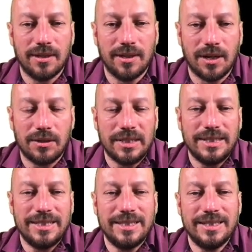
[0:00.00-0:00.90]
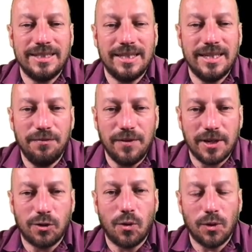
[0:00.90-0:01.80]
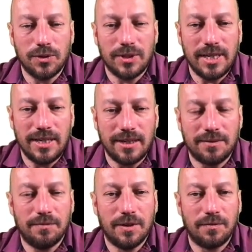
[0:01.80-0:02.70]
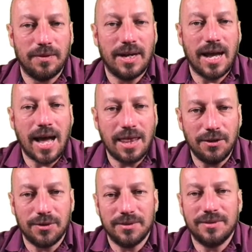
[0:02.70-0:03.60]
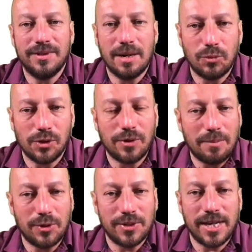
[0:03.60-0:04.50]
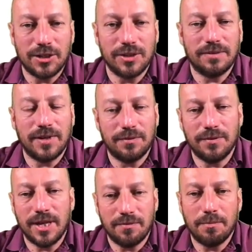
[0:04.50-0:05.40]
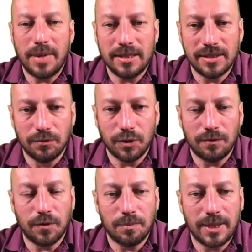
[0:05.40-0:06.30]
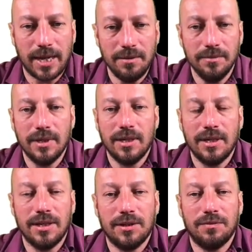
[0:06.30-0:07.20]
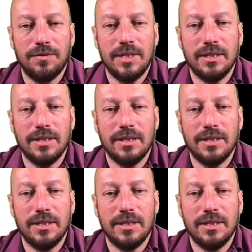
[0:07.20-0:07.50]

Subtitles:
Now, if we are also dealing with other numeral representations where we have a base different from 10, we